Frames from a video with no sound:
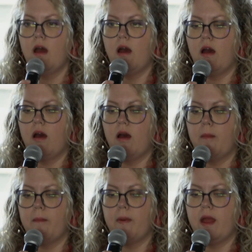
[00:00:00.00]

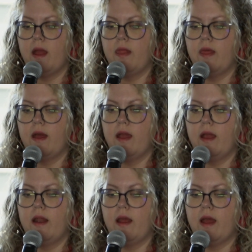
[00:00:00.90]
and
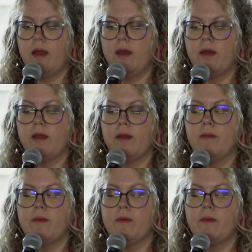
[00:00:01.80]
then I